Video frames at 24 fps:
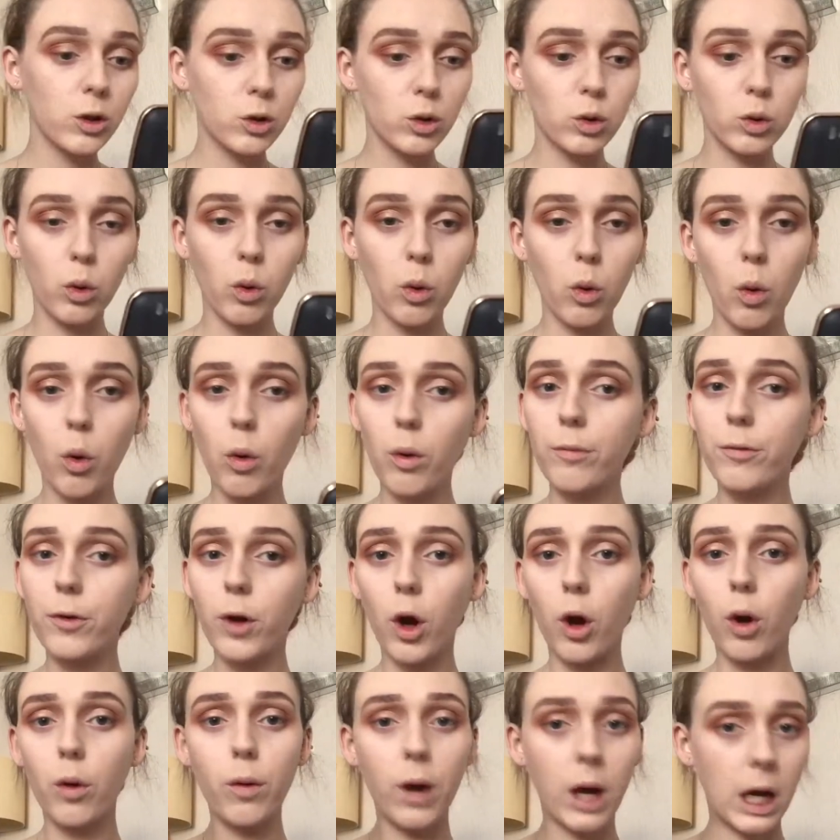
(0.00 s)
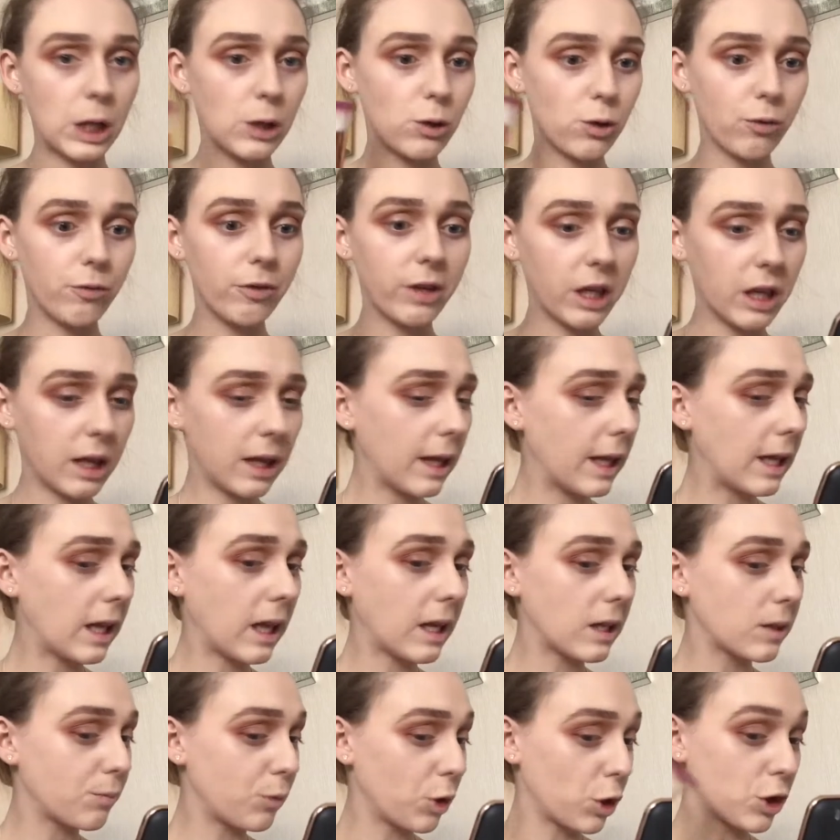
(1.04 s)
So overall I do really like
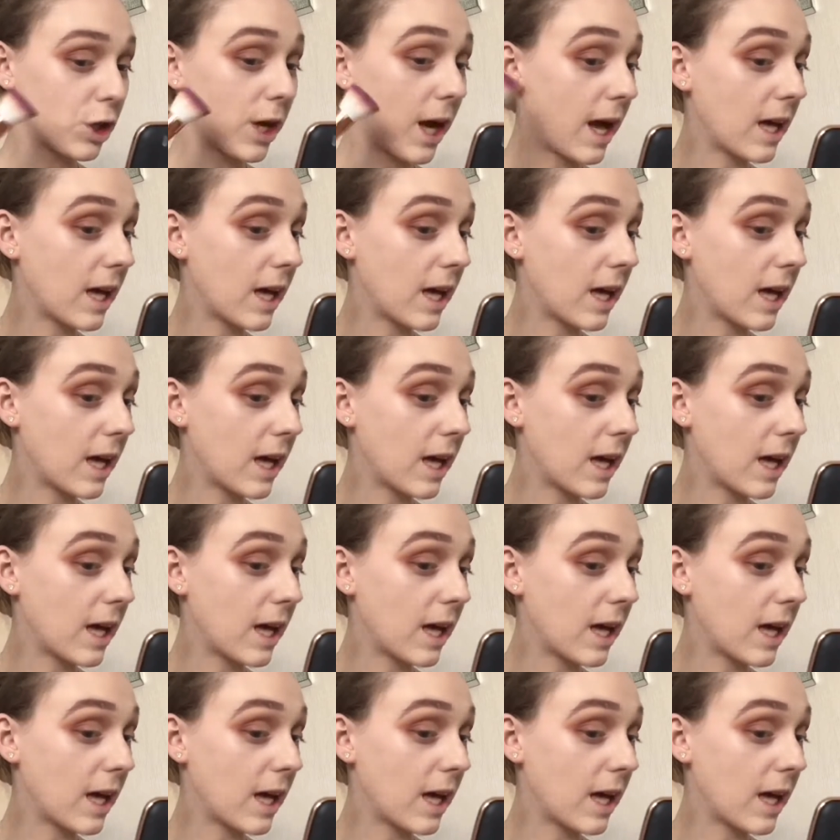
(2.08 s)
this brush.